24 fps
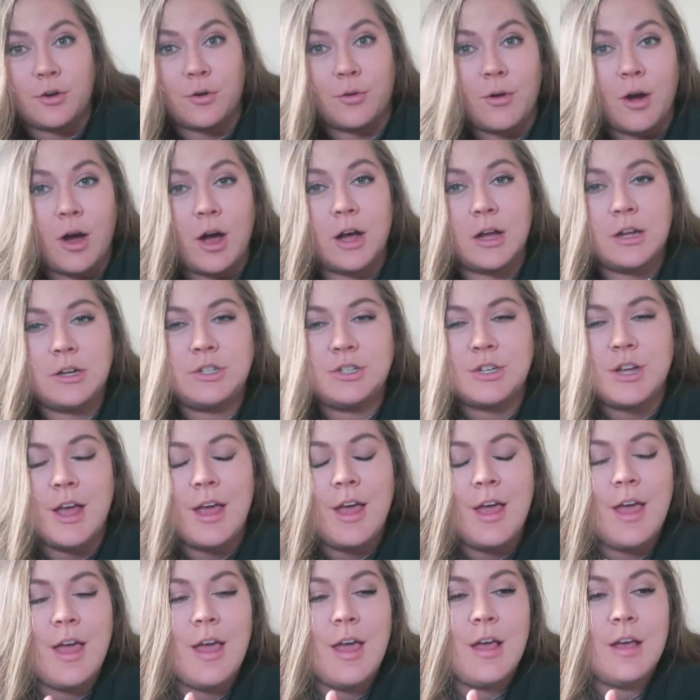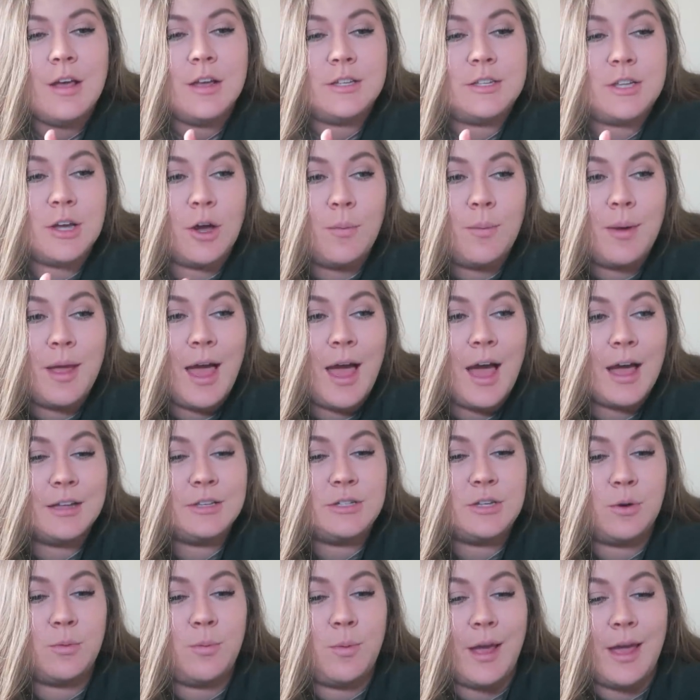the garage. So we
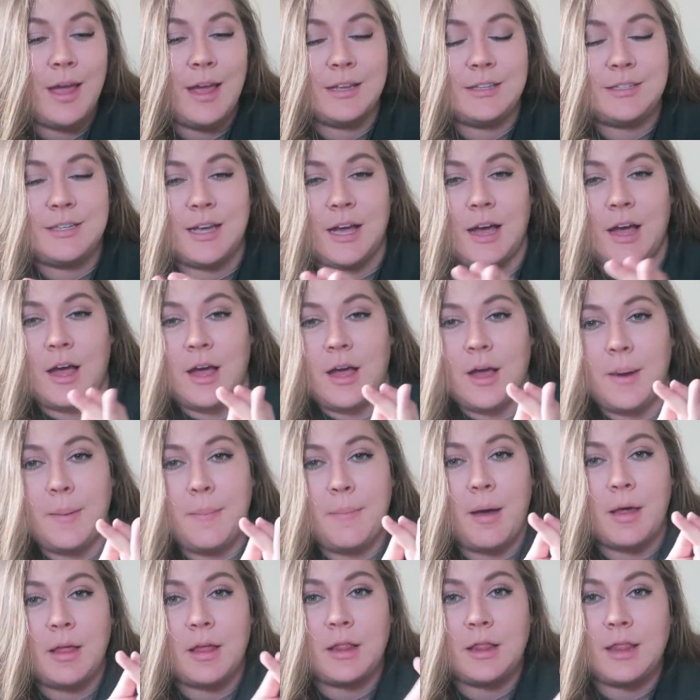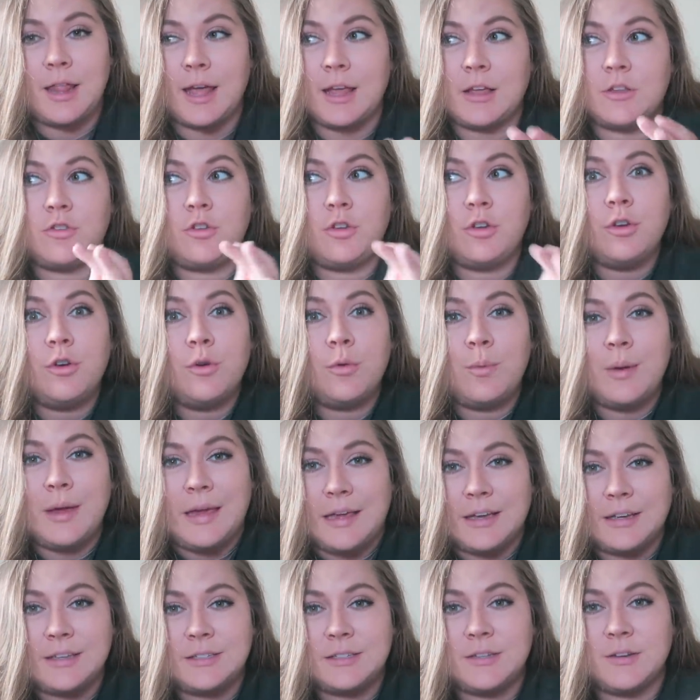had to wait um, like two
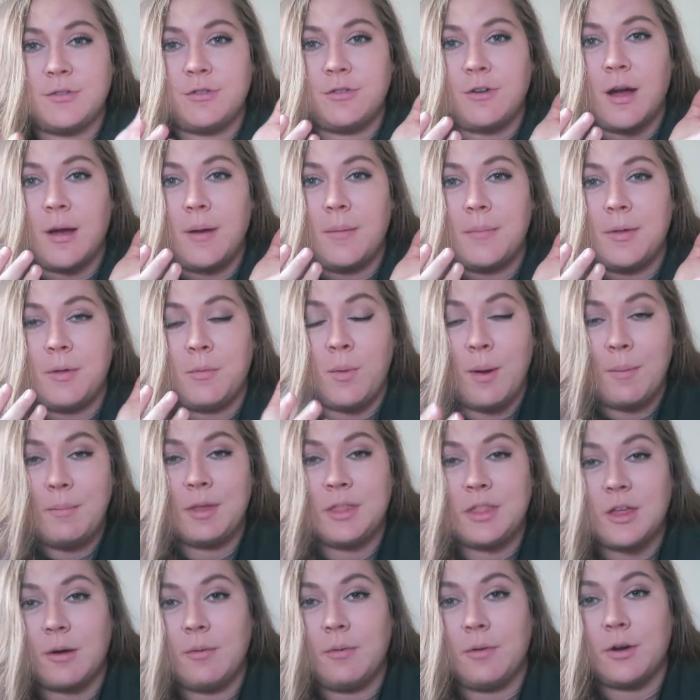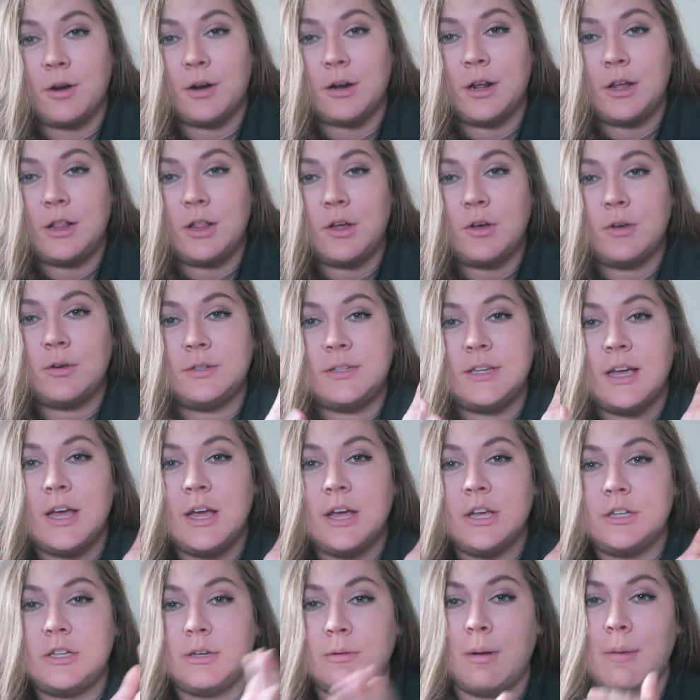weeks from when we thought we were gonna close
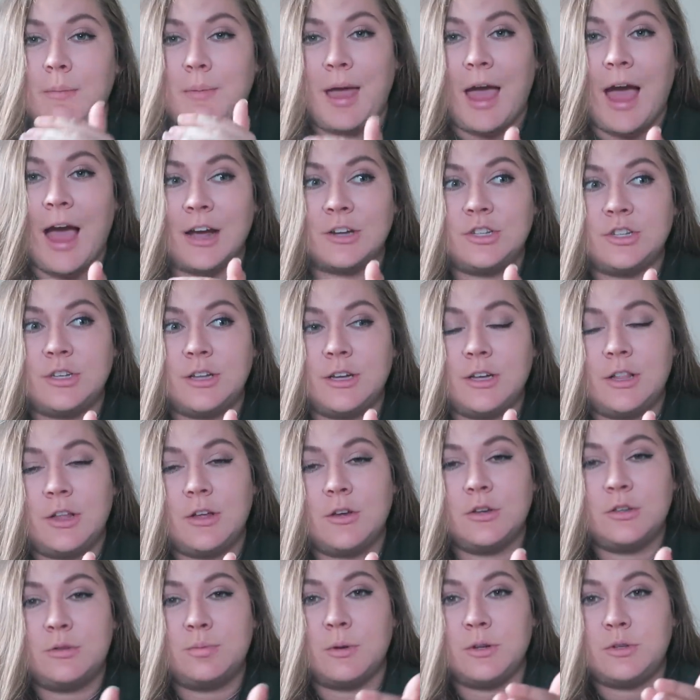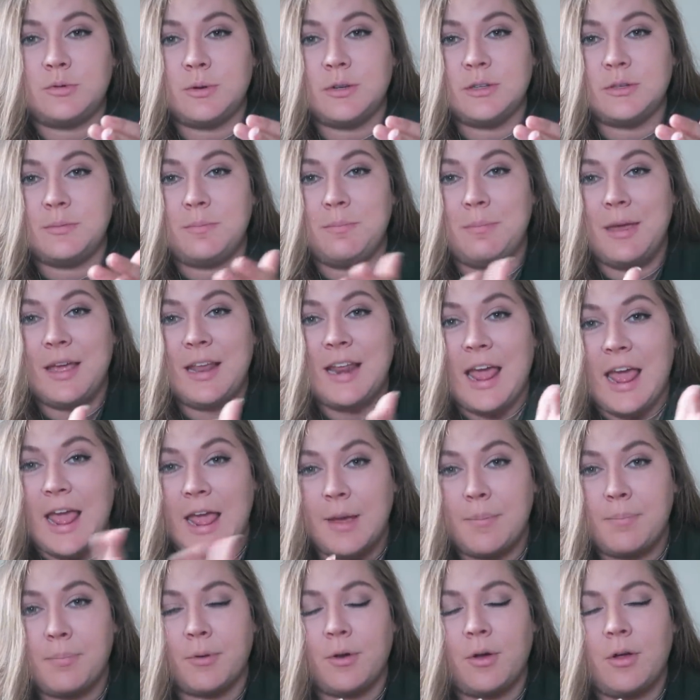to when we actually closed, which was
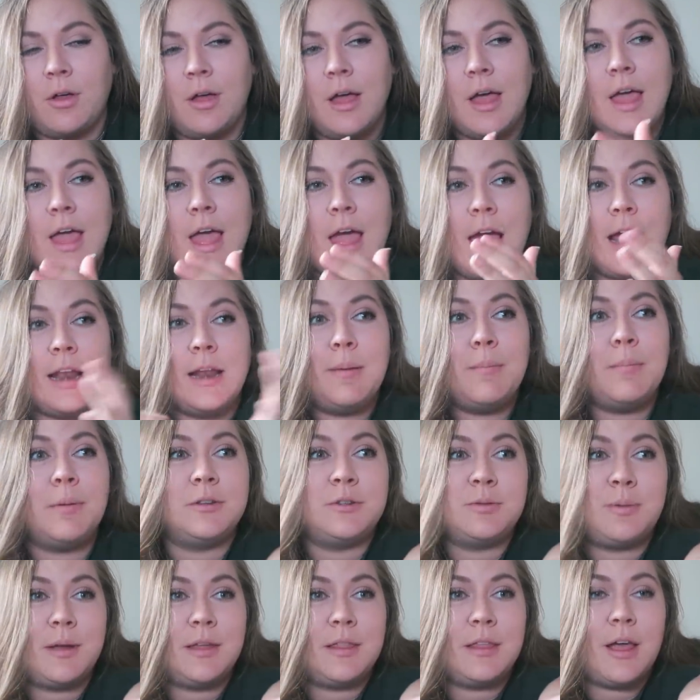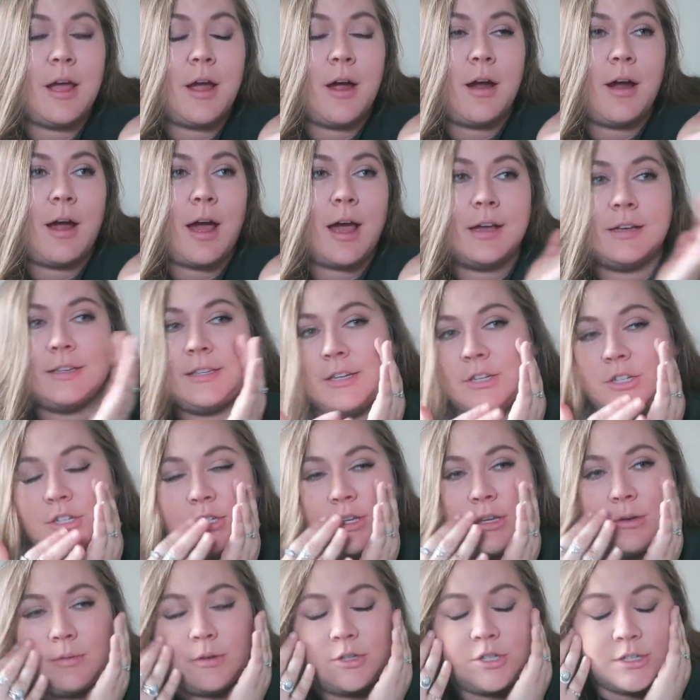mid-April. And in between there, I
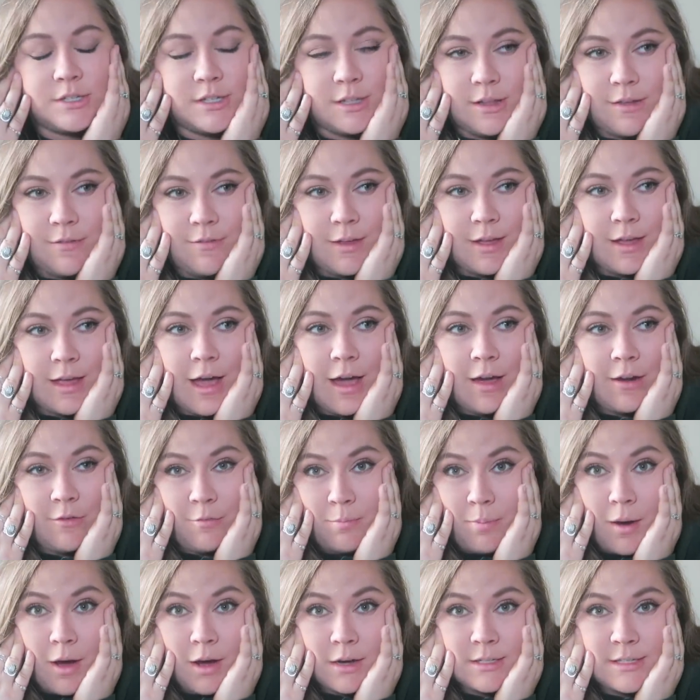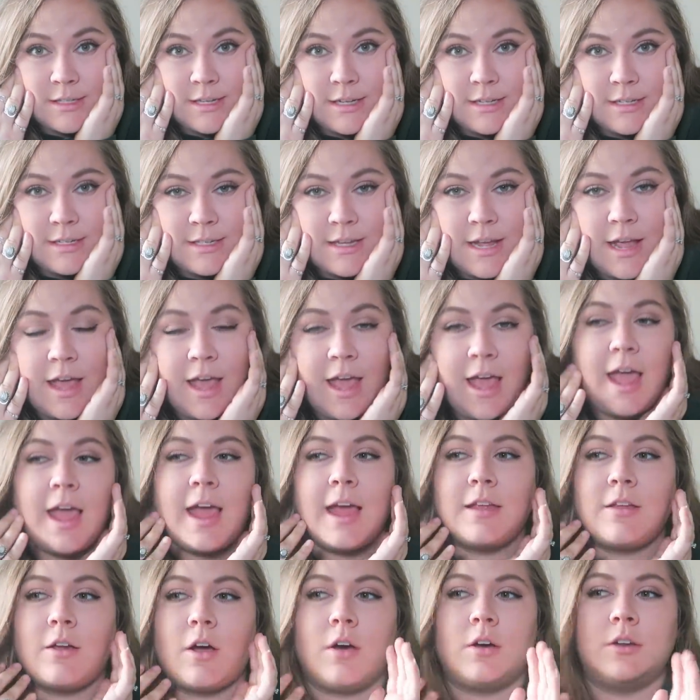essentially was just living out of boxes.
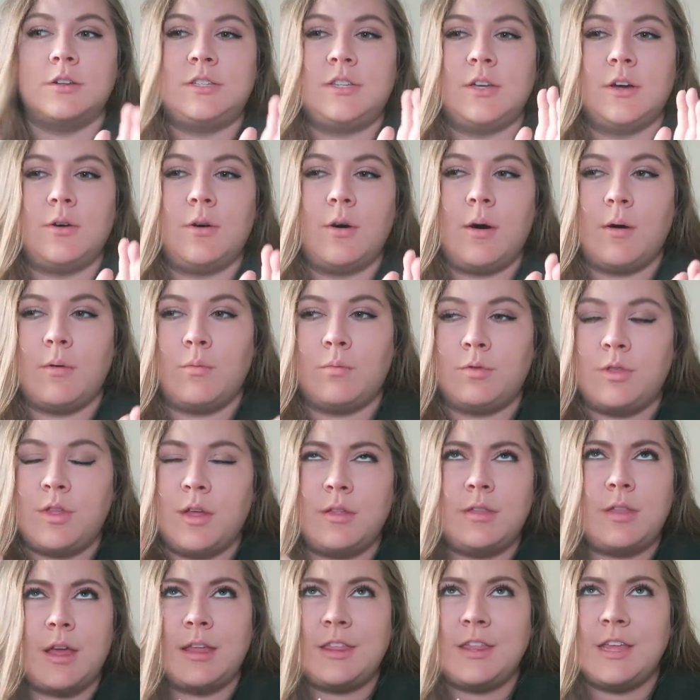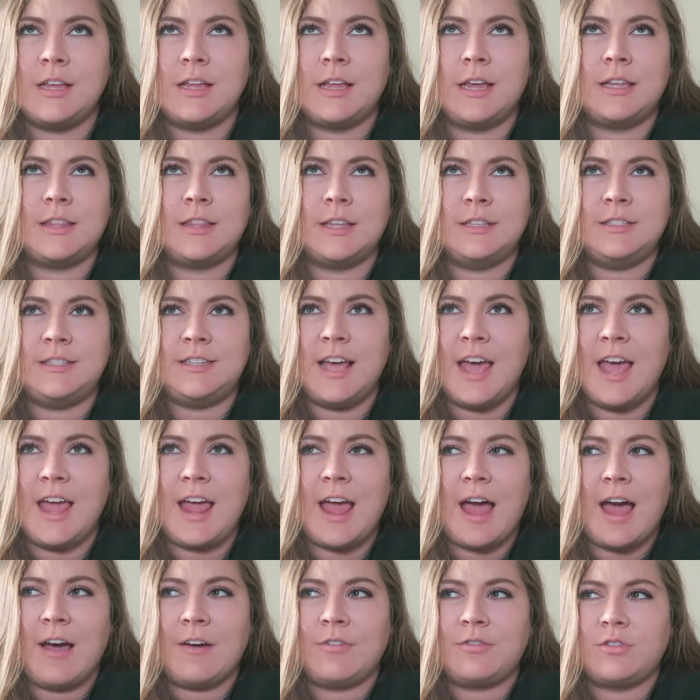And also, the I think like the
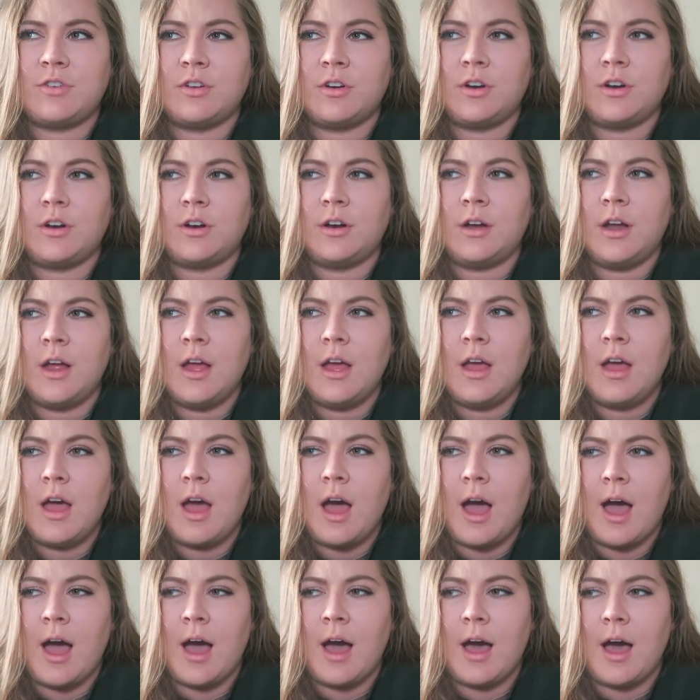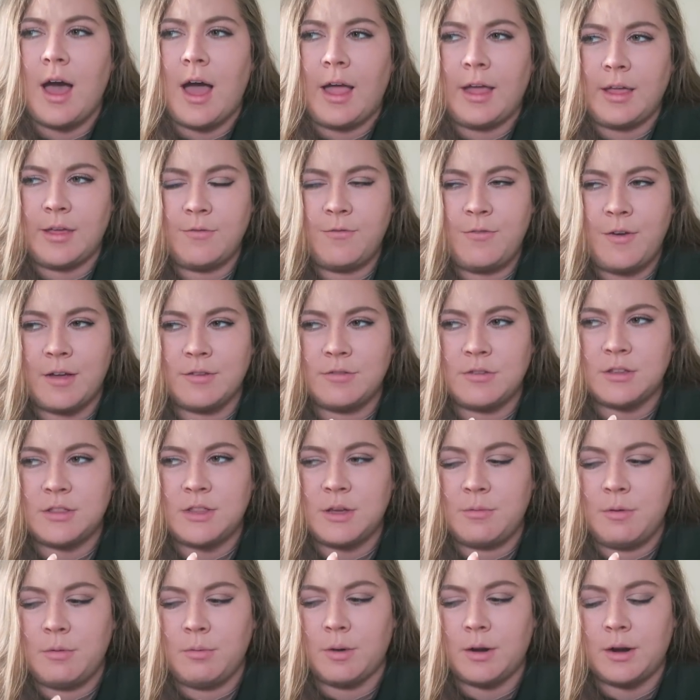day after uh, I found out
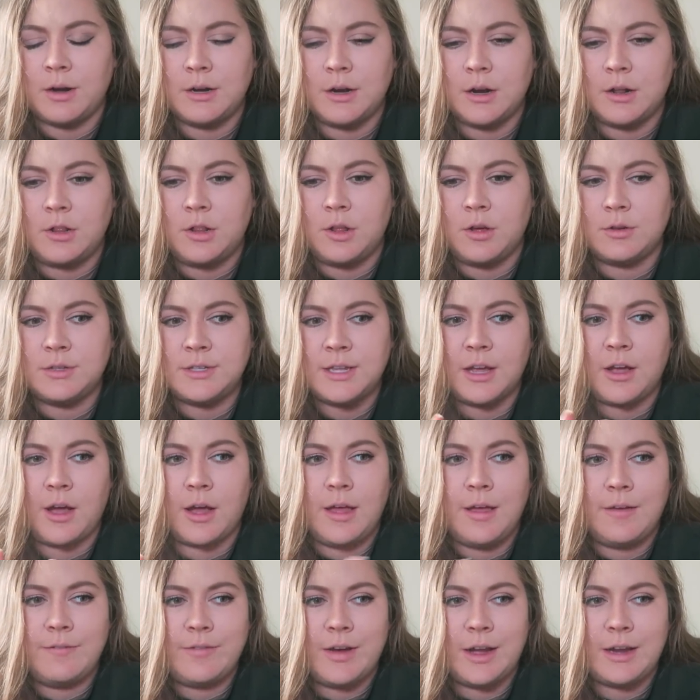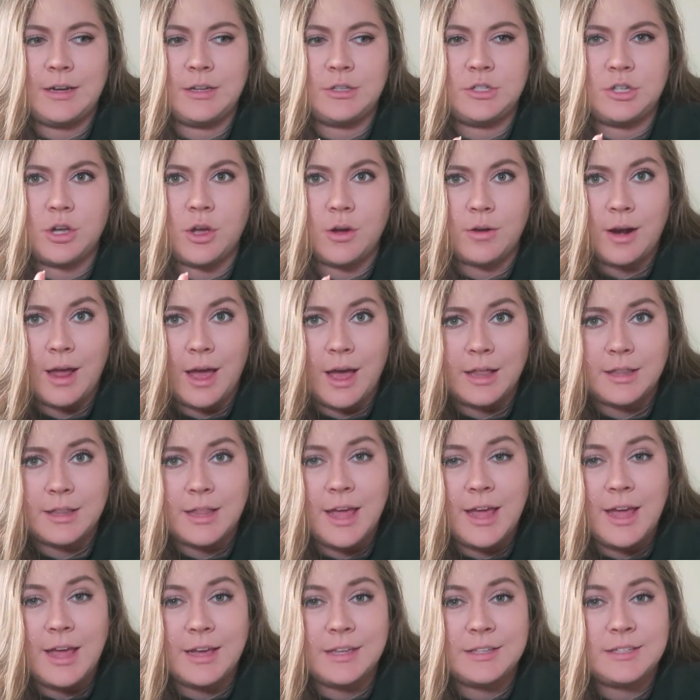that we weren't going to close. I got invited to go to
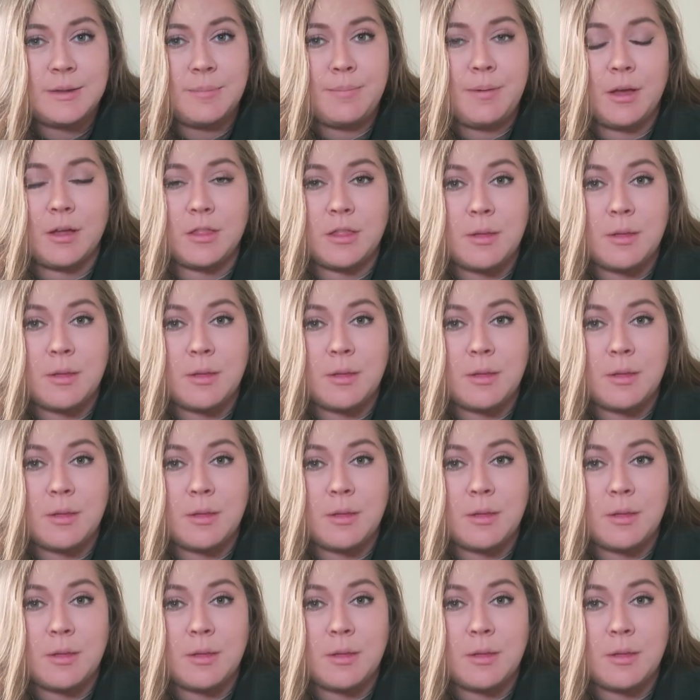LA to be